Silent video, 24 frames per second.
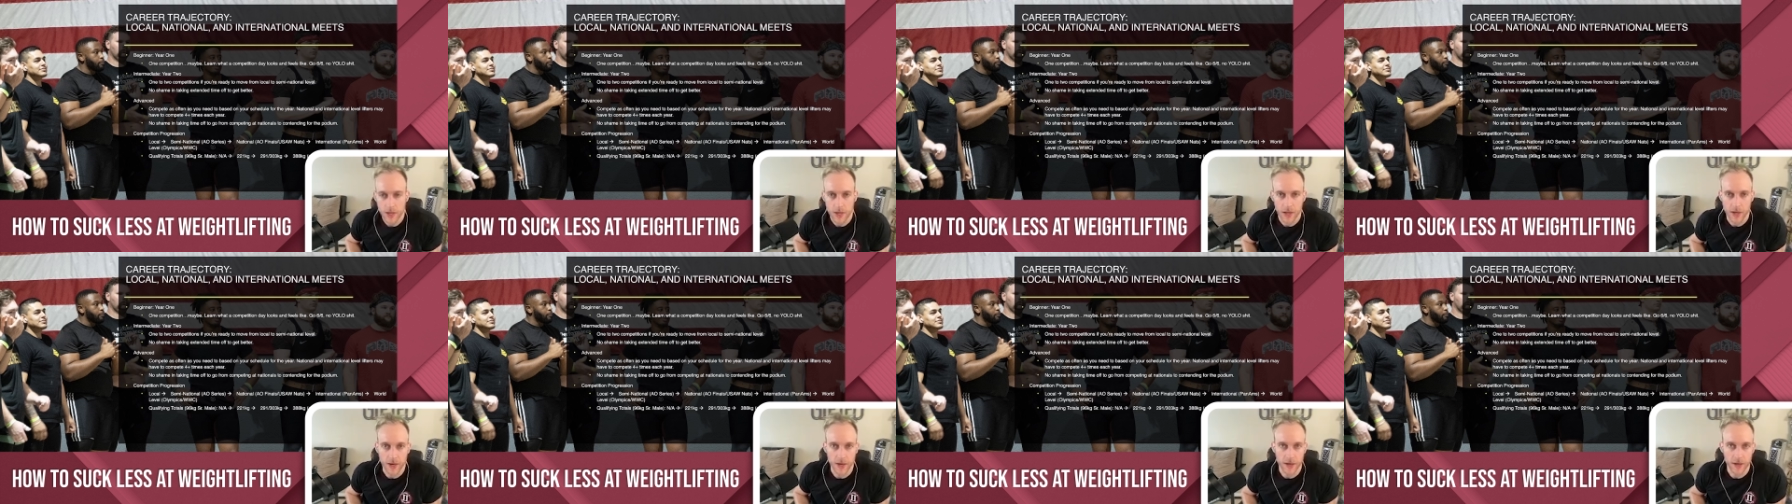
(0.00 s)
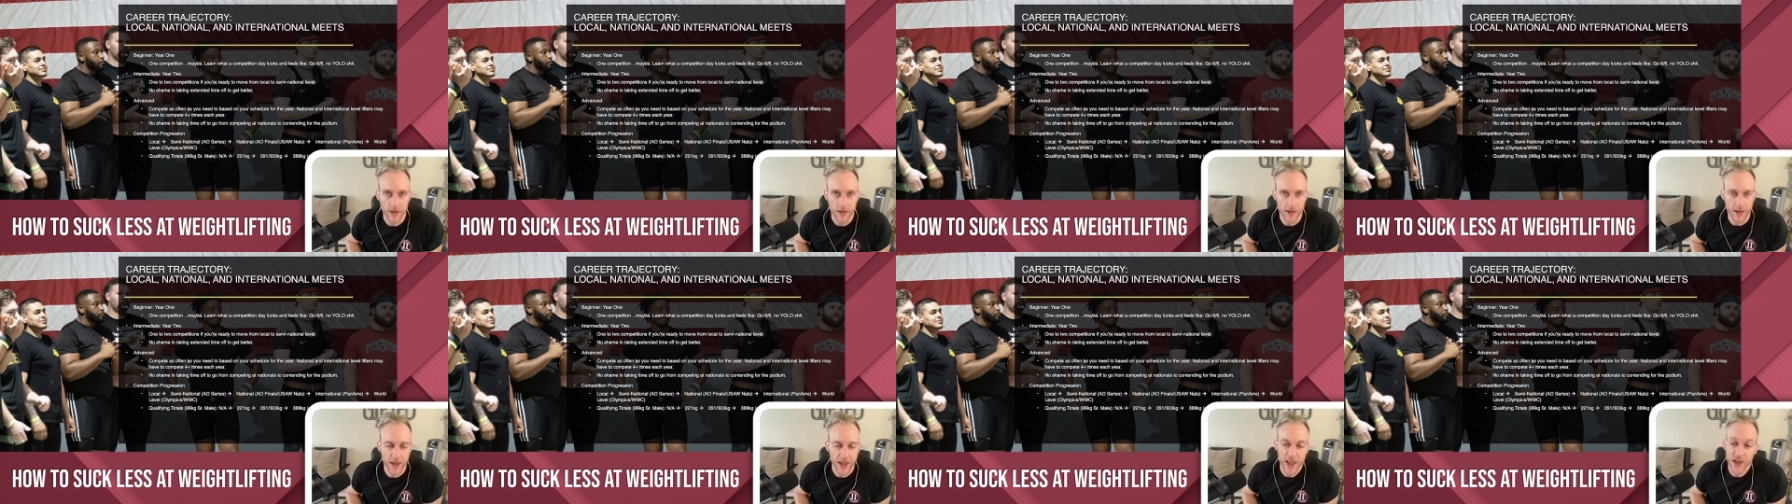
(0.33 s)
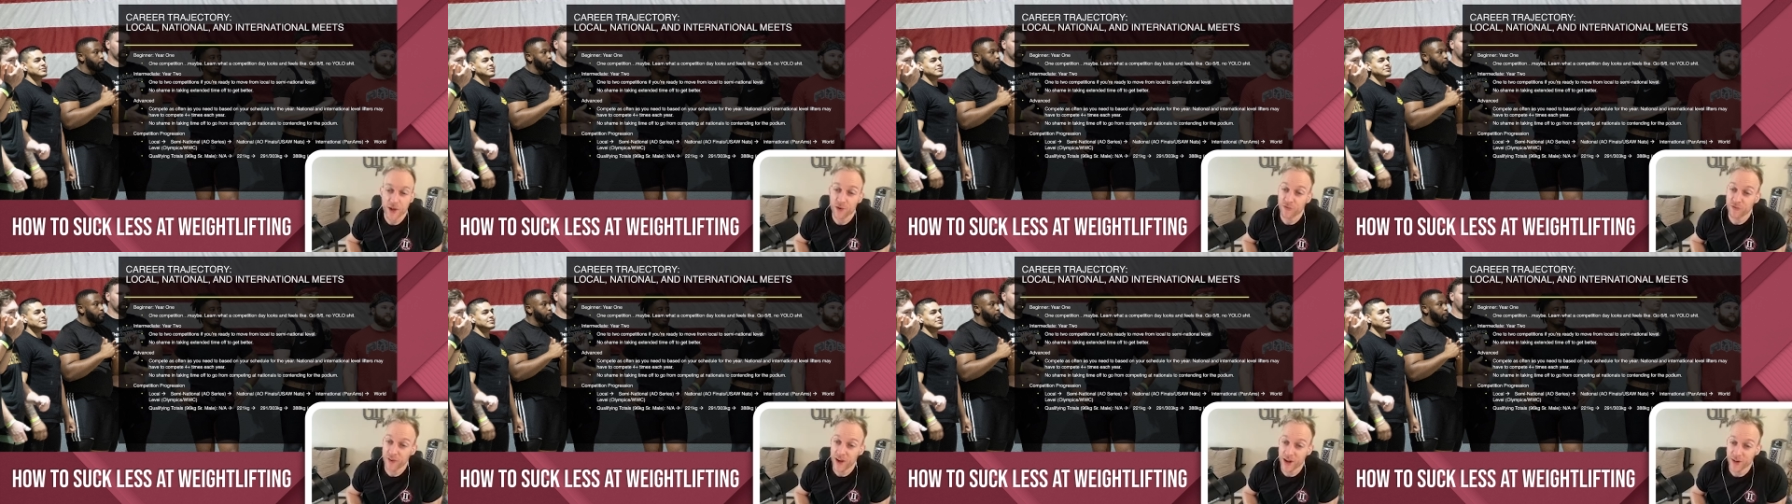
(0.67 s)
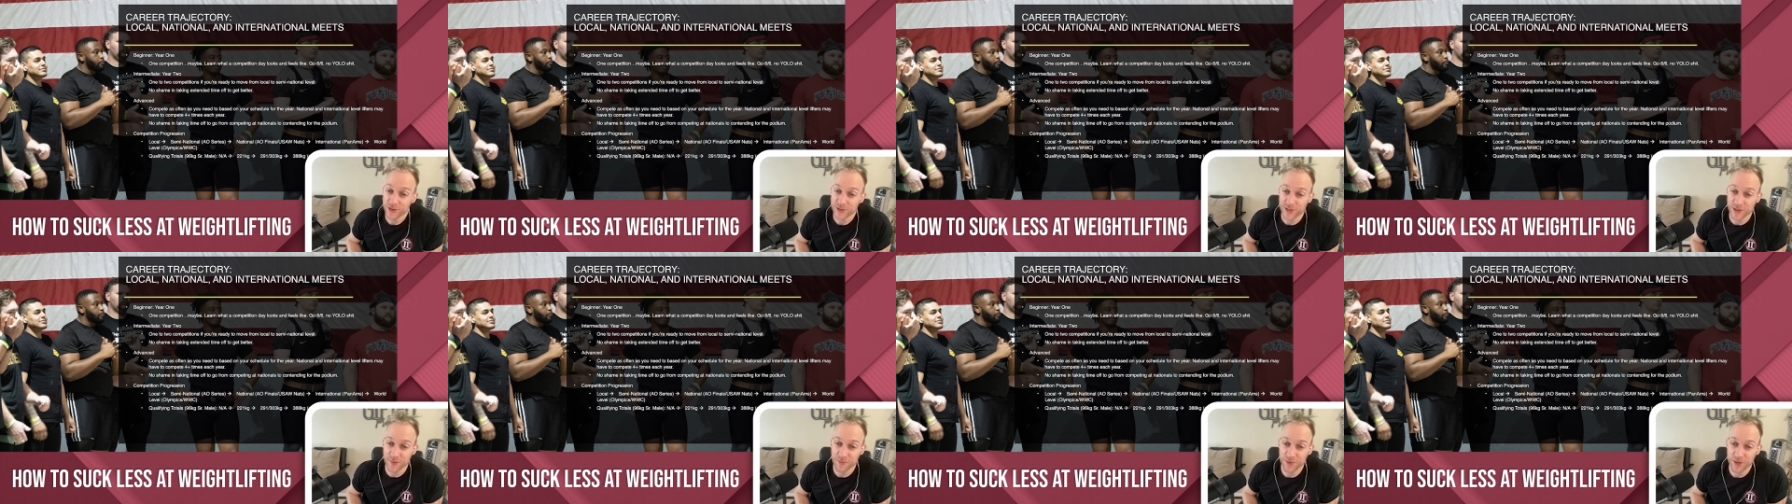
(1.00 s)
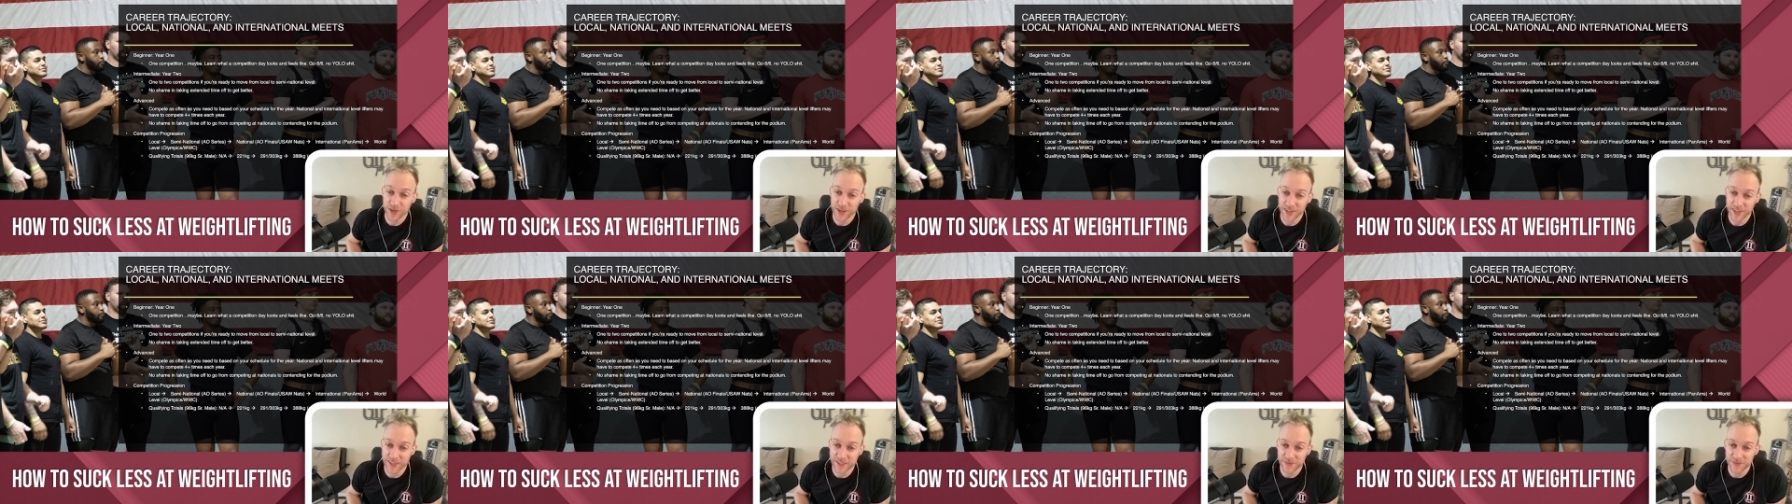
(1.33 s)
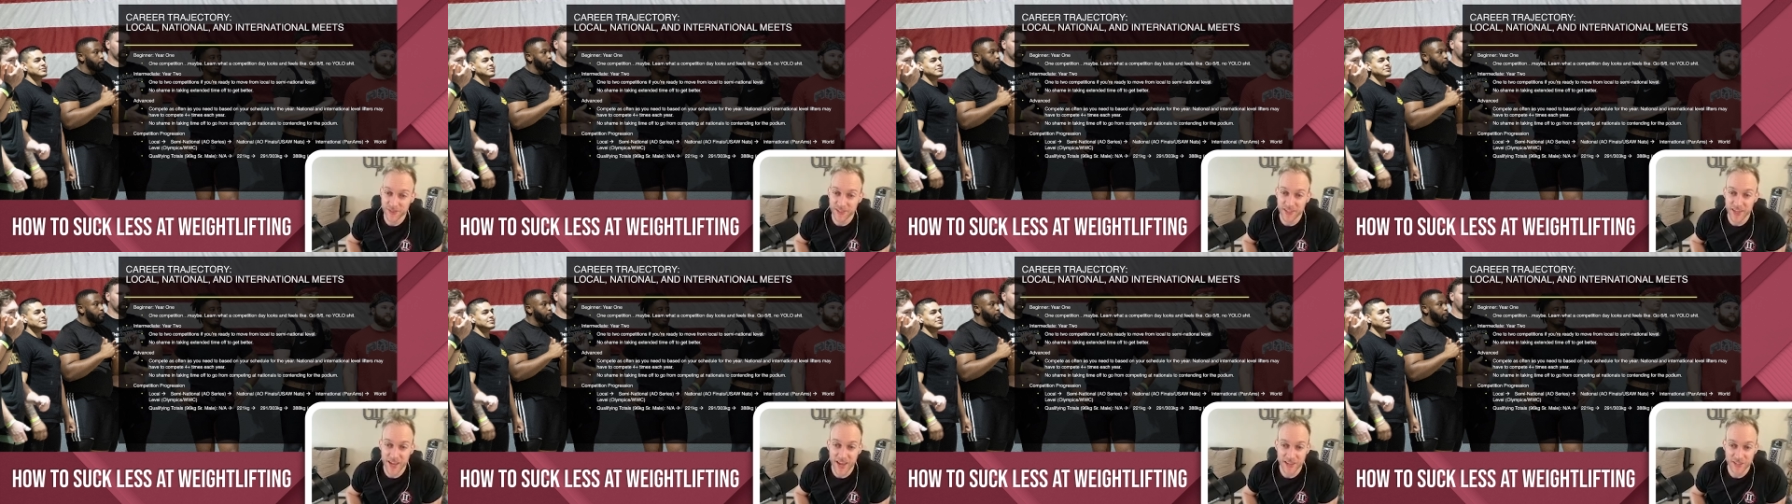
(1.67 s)
AO Finals I put in with
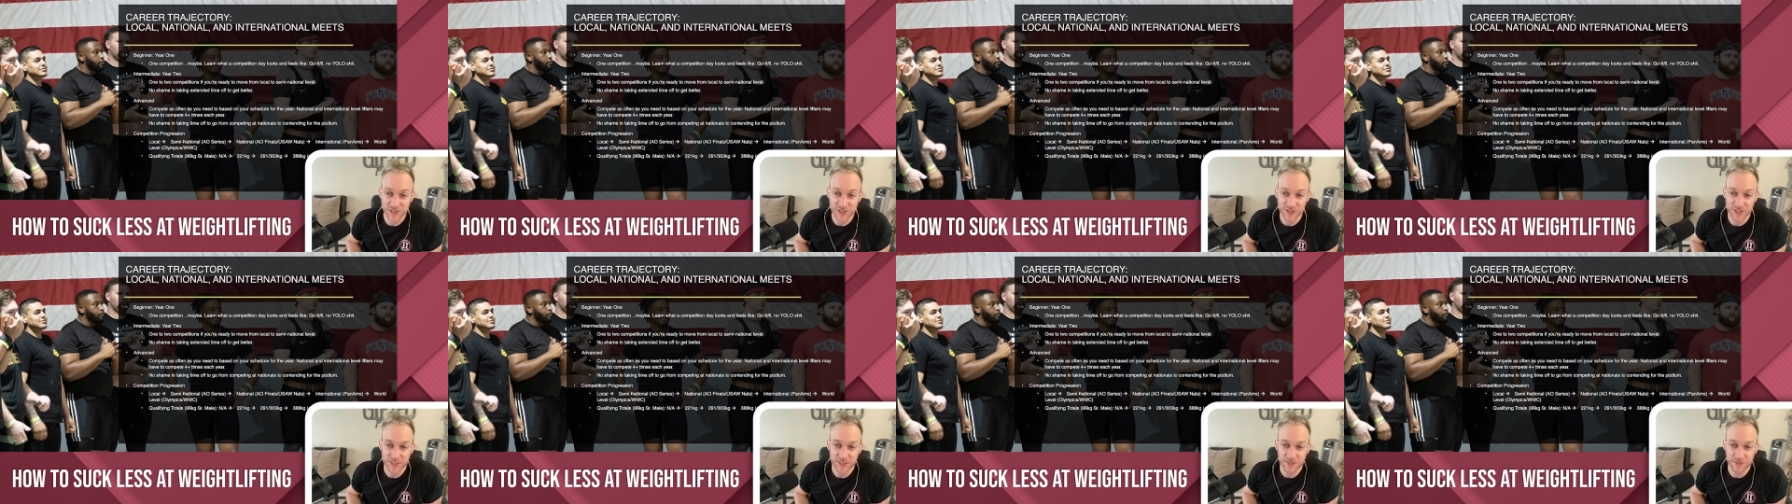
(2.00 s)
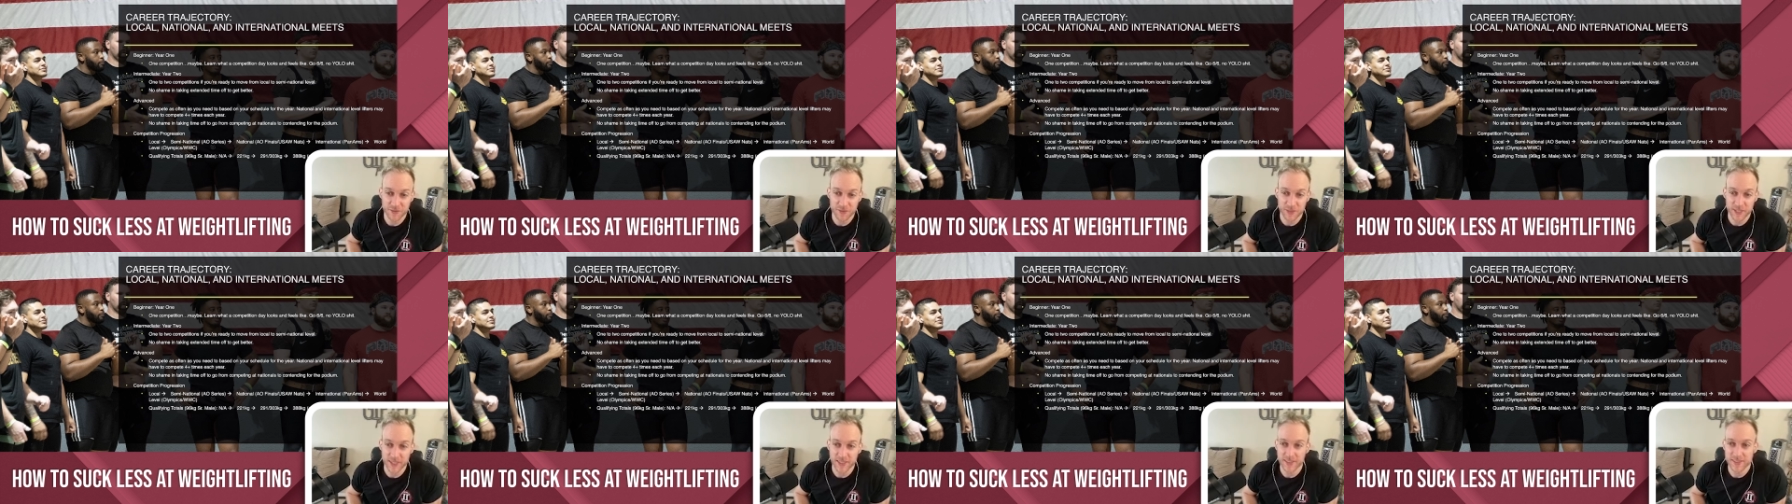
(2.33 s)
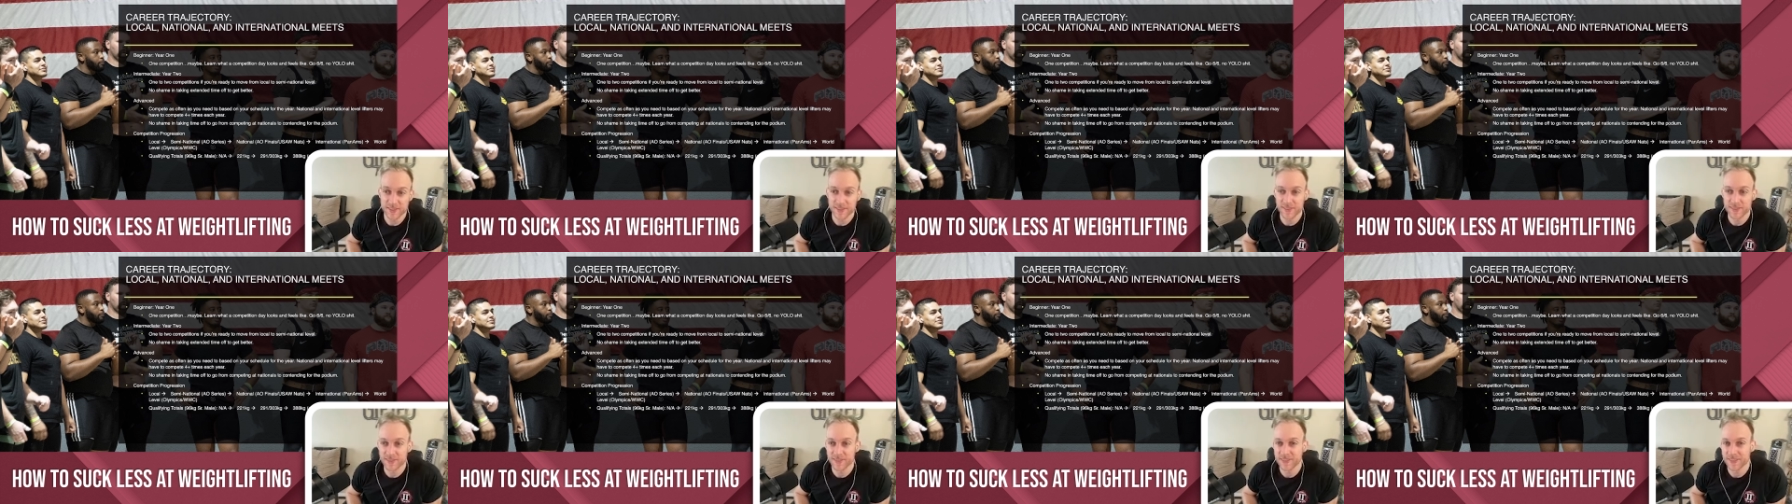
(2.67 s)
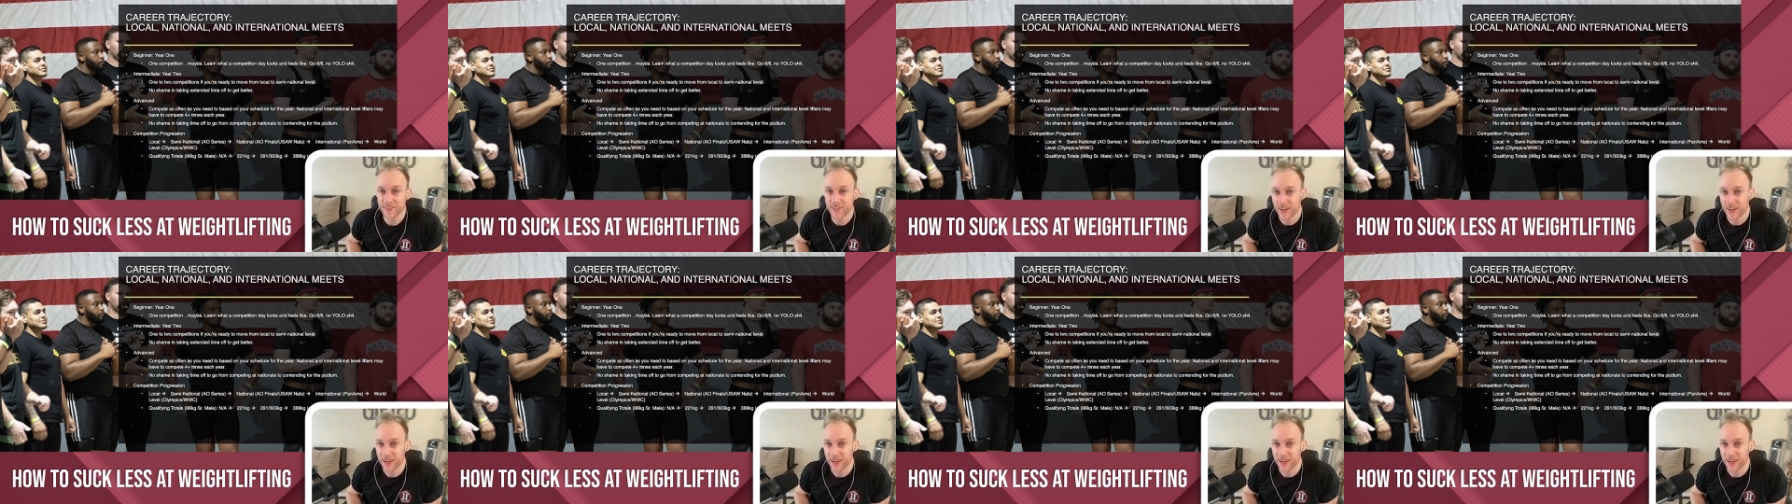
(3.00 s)
the national level meets